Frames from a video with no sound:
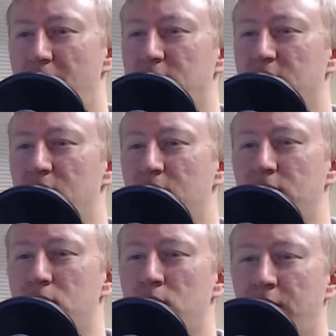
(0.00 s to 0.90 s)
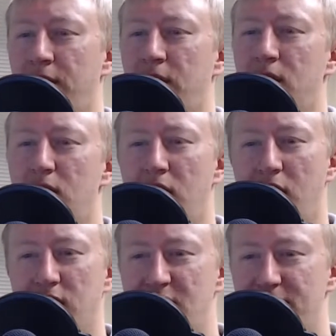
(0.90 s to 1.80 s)
an interview with
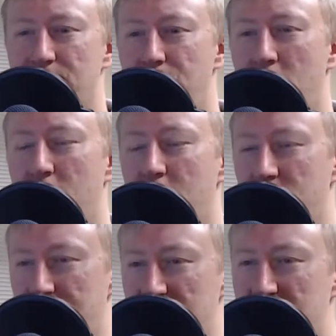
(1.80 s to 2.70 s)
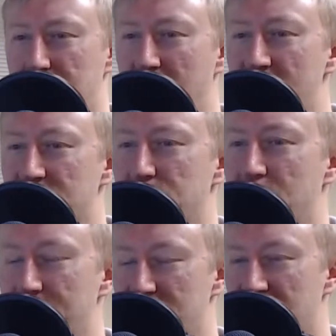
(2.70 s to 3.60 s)
Devin Booker, and you'll be surprised when he
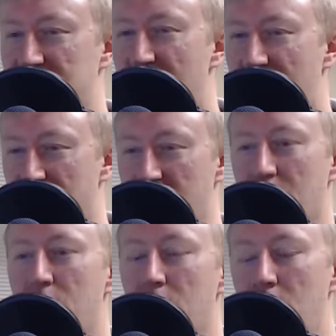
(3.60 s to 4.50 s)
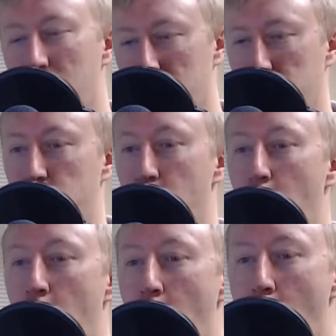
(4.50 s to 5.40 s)
comes out talking like,
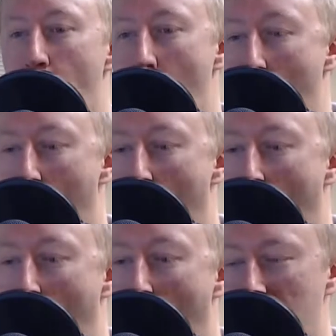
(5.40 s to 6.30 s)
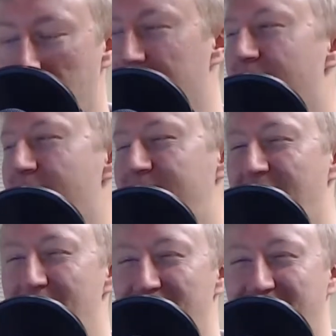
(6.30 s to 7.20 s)
yeah. I
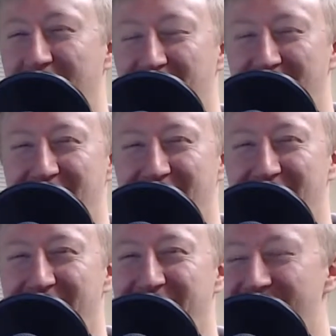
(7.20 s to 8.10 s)
can't even go that low.